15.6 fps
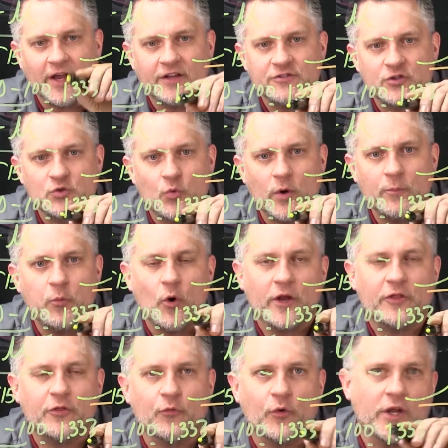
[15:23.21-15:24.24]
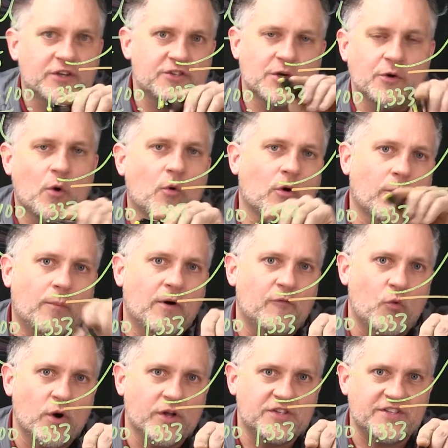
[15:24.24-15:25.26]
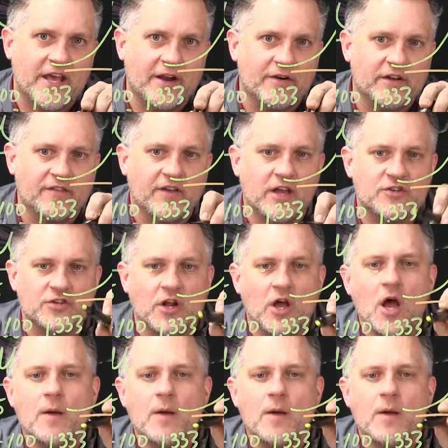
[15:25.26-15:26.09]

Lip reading: Because it's 1.3. So no, we're above one standard deviation,